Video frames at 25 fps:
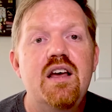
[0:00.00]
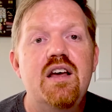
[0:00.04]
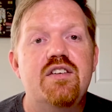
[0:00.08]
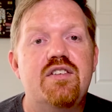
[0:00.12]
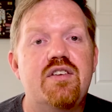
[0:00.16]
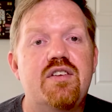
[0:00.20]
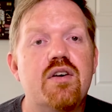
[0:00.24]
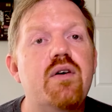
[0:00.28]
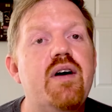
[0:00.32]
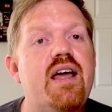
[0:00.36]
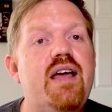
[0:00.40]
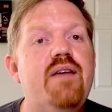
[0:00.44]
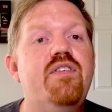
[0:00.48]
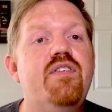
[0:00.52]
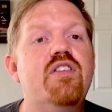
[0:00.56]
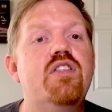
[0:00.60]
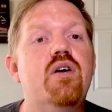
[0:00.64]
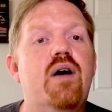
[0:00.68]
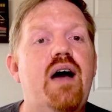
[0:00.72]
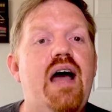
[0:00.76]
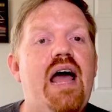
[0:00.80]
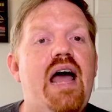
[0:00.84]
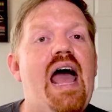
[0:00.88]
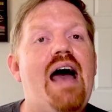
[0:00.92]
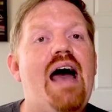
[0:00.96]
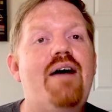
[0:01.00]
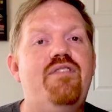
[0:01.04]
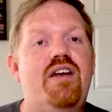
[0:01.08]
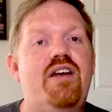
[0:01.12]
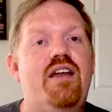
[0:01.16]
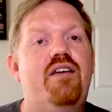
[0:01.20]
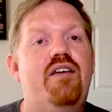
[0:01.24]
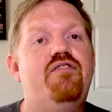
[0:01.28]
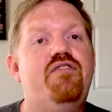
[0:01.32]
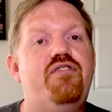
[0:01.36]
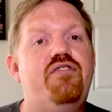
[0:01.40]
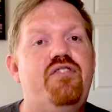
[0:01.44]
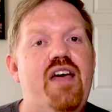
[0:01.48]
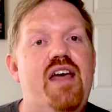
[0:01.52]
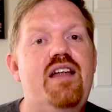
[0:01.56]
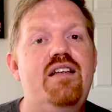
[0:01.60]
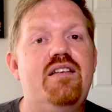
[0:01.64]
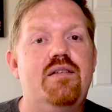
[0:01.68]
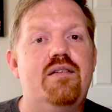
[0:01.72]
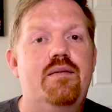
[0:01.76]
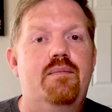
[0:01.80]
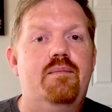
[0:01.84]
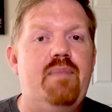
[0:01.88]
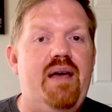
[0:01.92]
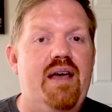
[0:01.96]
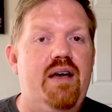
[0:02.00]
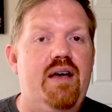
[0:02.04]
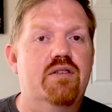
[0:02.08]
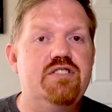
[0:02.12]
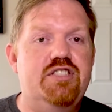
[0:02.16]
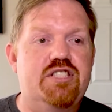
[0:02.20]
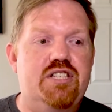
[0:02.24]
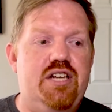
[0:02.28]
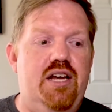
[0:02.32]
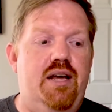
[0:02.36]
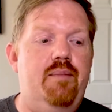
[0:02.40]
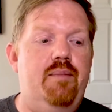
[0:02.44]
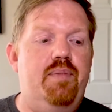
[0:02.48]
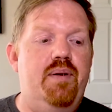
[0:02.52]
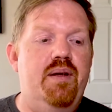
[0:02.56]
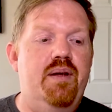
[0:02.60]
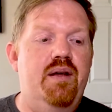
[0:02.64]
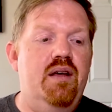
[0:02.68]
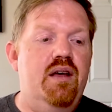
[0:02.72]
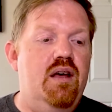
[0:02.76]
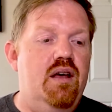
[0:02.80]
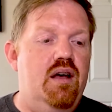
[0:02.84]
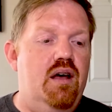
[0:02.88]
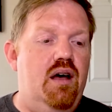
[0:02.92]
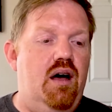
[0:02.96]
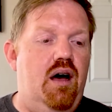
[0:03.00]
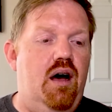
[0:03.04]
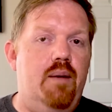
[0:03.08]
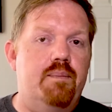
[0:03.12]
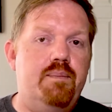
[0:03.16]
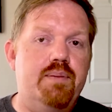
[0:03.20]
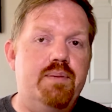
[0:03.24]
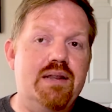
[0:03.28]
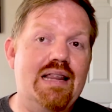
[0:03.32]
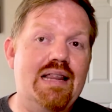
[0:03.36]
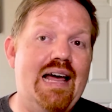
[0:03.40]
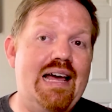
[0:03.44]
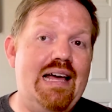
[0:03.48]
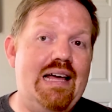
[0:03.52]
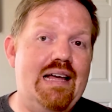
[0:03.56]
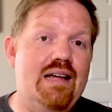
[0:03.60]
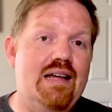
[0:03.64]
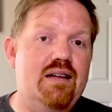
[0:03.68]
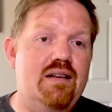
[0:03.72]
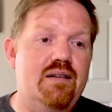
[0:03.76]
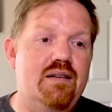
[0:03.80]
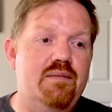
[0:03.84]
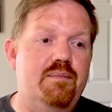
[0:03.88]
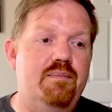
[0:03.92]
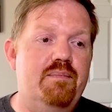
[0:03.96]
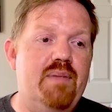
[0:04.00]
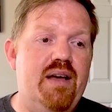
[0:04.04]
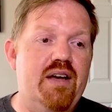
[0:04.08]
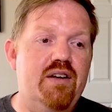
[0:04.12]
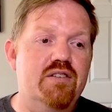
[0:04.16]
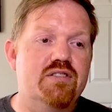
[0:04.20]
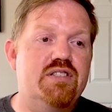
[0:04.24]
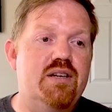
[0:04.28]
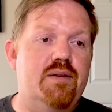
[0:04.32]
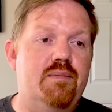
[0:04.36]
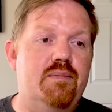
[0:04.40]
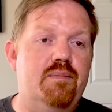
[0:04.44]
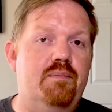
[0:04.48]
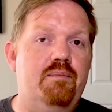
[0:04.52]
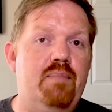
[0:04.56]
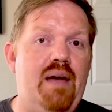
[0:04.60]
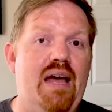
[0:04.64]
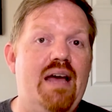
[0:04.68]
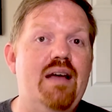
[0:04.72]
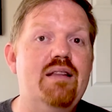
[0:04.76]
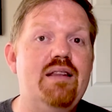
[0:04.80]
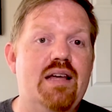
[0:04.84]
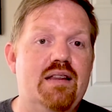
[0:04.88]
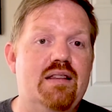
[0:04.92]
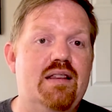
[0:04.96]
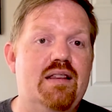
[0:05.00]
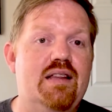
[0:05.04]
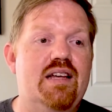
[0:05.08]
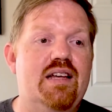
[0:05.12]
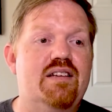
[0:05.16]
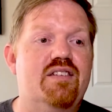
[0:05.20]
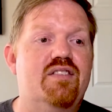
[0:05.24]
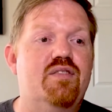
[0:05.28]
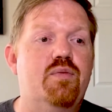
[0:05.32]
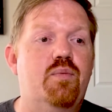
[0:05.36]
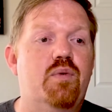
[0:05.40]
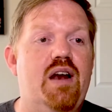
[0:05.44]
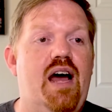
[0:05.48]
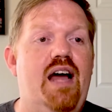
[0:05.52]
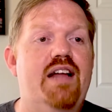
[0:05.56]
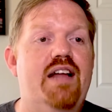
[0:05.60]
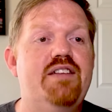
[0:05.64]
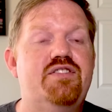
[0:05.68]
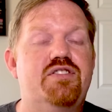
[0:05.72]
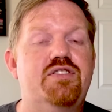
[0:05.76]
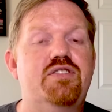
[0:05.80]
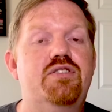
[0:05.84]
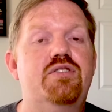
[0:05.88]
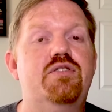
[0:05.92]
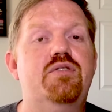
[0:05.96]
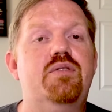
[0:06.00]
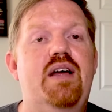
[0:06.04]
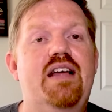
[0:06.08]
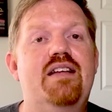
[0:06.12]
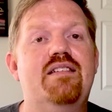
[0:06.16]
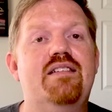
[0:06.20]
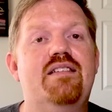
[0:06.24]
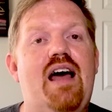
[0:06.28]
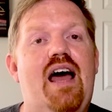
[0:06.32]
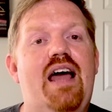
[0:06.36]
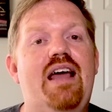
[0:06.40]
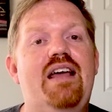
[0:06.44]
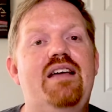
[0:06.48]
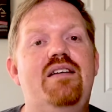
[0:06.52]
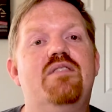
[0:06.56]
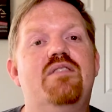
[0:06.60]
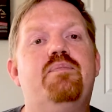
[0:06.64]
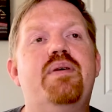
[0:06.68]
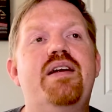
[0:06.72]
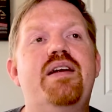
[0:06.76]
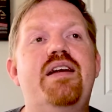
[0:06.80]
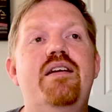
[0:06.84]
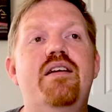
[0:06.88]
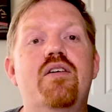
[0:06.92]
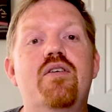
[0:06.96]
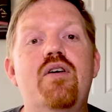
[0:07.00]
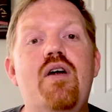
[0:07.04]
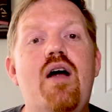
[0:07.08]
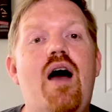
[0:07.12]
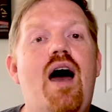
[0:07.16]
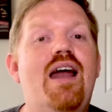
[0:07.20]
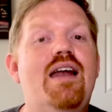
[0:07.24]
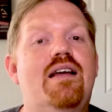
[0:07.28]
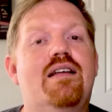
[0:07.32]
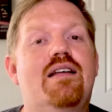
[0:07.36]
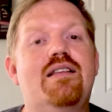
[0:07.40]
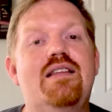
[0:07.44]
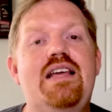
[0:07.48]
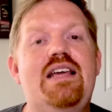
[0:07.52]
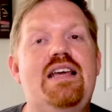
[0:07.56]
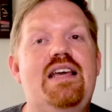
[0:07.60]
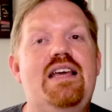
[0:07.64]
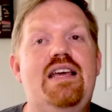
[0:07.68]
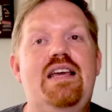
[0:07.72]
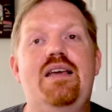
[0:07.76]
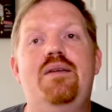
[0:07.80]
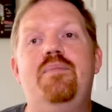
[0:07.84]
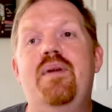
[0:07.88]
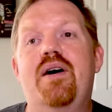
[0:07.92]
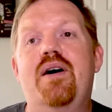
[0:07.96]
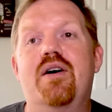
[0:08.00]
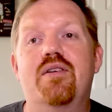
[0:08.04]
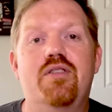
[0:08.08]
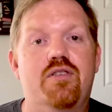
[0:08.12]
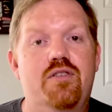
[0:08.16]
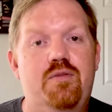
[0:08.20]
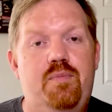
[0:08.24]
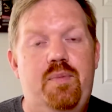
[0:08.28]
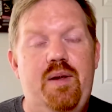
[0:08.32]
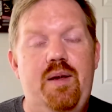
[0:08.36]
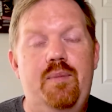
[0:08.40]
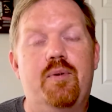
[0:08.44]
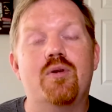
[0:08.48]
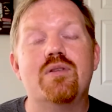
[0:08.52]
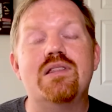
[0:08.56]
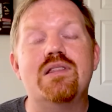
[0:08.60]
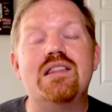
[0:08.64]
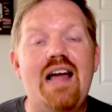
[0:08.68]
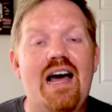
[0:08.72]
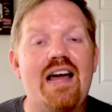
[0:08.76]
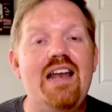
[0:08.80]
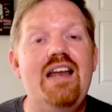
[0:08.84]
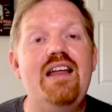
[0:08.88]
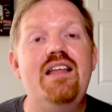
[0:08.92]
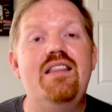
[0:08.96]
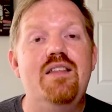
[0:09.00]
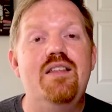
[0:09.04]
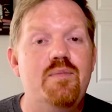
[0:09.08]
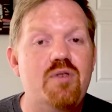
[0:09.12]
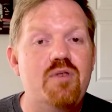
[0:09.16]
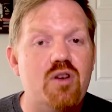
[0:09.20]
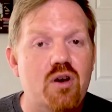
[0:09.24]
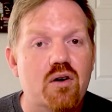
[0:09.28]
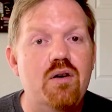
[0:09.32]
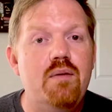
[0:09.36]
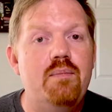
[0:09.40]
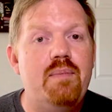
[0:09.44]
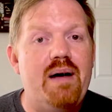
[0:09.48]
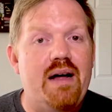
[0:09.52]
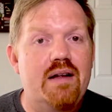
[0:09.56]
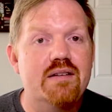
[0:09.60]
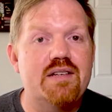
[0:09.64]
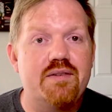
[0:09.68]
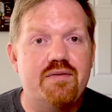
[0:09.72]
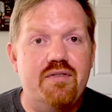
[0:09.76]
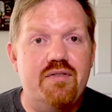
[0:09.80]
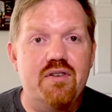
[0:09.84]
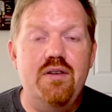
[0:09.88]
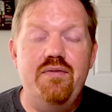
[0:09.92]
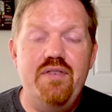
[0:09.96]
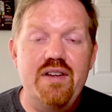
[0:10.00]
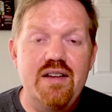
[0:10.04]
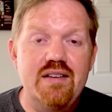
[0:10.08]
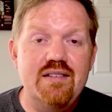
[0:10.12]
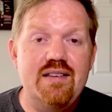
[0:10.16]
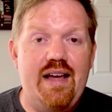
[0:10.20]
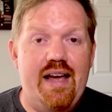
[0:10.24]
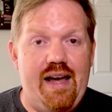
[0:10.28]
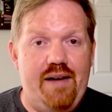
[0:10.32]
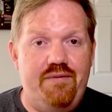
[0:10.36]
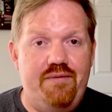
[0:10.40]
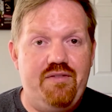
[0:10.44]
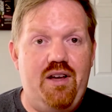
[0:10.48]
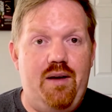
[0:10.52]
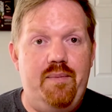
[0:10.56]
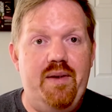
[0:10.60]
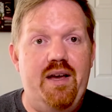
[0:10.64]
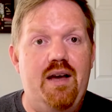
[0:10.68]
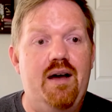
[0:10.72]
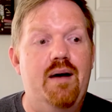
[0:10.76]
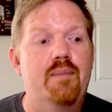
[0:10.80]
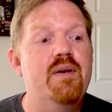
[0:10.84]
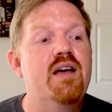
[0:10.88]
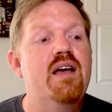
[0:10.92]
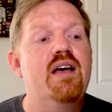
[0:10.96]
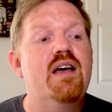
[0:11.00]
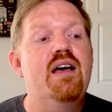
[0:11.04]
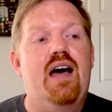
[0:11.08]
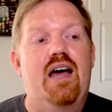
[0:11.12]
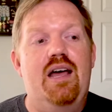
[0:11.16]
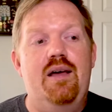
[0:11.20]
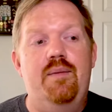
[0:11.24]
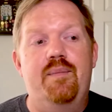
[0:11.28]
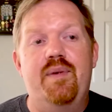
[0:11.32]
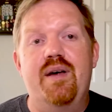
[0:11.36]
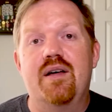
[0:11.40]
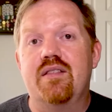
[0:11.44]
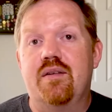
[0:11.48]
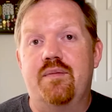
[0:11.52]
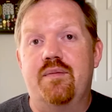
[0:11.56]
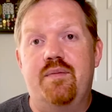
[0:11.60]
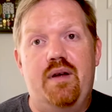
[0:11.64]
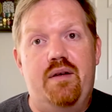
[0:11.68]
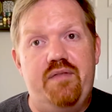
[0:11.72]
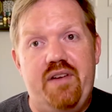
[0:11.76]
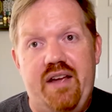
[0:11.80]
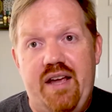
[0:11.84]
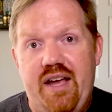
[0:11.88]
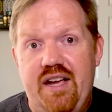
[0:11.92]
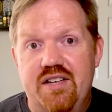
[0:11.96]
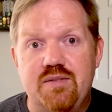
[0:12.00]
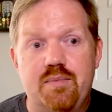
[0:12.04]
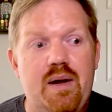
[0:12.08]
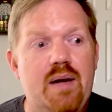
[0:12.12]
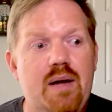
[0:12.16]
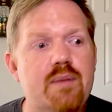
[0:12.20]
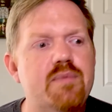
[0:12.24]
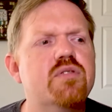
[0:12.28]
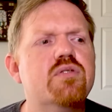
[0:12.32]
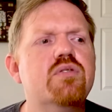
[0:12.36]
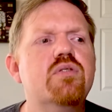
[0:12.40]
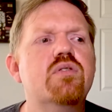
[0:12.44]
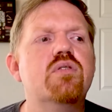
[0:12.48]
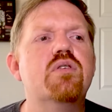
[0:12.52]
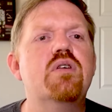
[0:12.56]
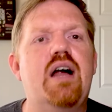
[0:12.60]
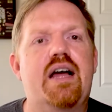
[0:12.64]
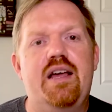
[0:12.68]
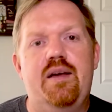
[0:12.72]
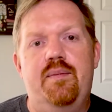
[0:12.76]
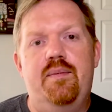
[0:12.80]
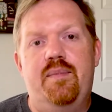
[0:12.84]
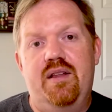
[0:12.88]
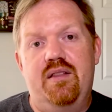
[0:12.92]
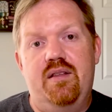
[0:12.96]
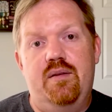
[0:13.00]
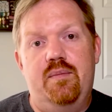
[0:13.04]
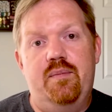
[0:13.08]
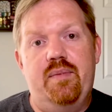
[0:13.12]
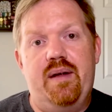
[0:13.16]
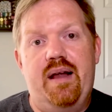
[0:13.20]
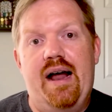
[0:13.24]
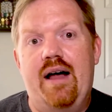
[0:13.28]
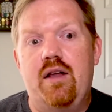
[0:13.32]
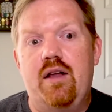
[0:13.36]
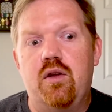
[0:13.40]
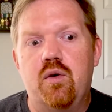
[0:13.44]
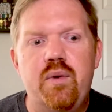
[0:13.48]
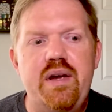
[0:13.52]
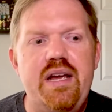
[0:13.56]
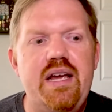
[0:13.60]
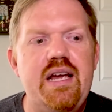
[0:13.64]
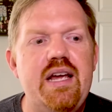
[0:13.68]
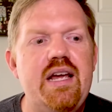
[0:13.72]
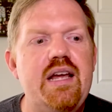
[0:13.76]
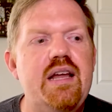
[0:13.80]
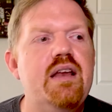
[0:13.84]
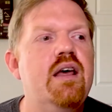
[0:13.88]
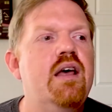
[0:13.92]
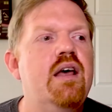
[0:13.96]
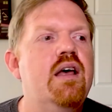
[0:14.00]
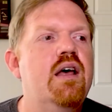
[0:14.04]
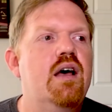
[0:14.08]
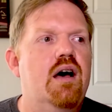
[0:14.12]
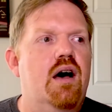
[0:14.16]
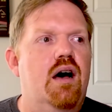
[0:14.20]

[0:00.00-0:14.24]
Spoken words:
So even though I have an event MailChimp MailChimp mailing list, what I do is I periodically email those people, letting them know about different events I have coming up. I email them about Vacation Bible School. I email them about Halloween.